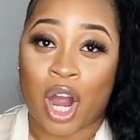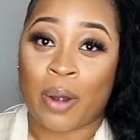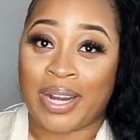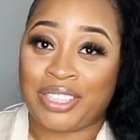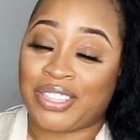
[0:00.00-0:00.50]
All
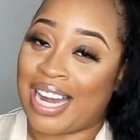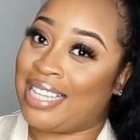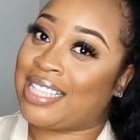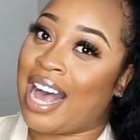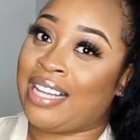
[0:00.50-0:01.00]
right, you
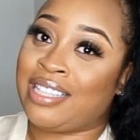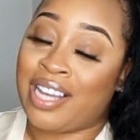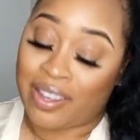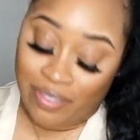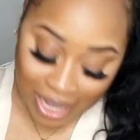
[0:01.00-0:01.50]
guys, I
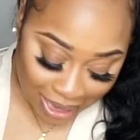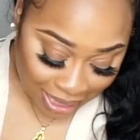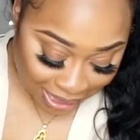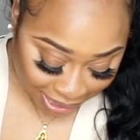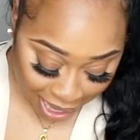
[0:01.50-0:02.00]
love
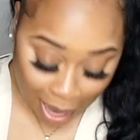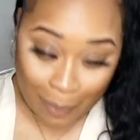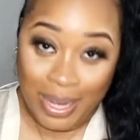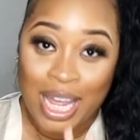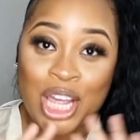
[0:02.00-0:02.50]
this
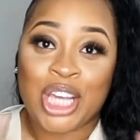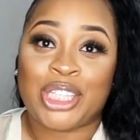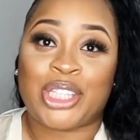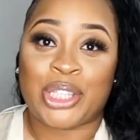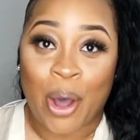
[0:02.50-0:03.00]
top
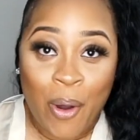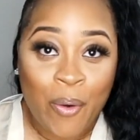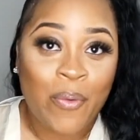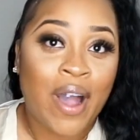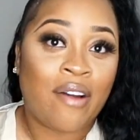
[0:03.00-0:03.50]

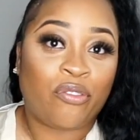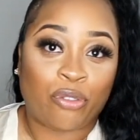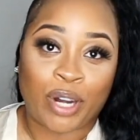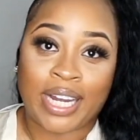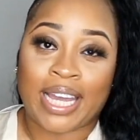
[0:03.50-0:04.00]
so
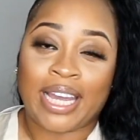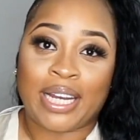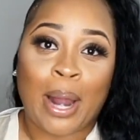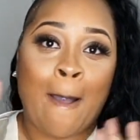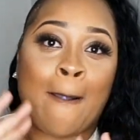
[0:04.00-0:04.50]

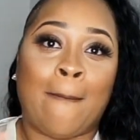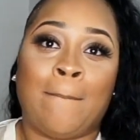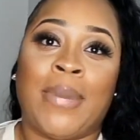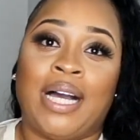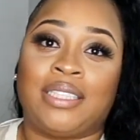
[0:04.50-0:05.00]
freaking
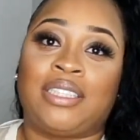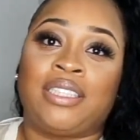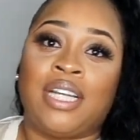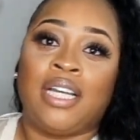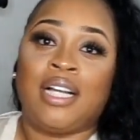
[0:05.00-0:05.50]
much.
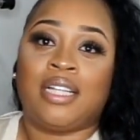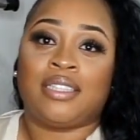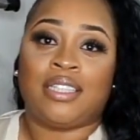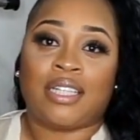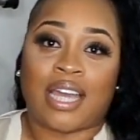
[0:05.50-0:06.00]

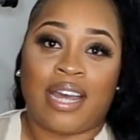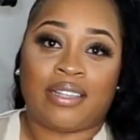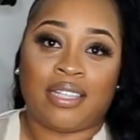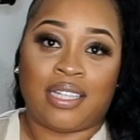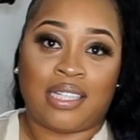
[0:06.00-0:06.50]
Look
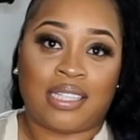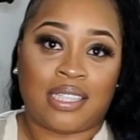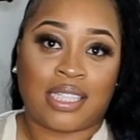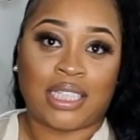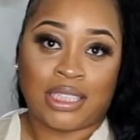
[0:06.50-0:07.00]
at this.
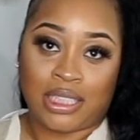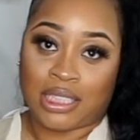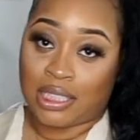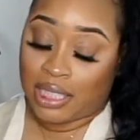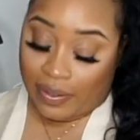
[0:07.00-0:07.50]
This
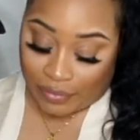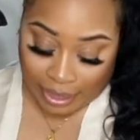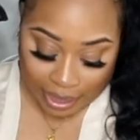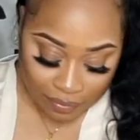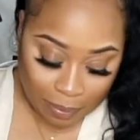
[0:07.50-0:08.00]
is
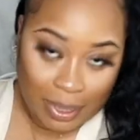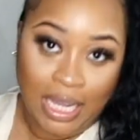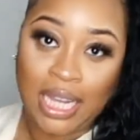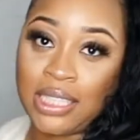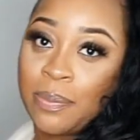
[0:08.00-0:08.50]
definitely giving
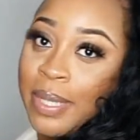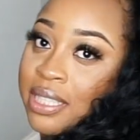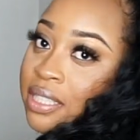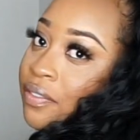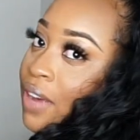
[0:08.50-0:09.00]
me expensive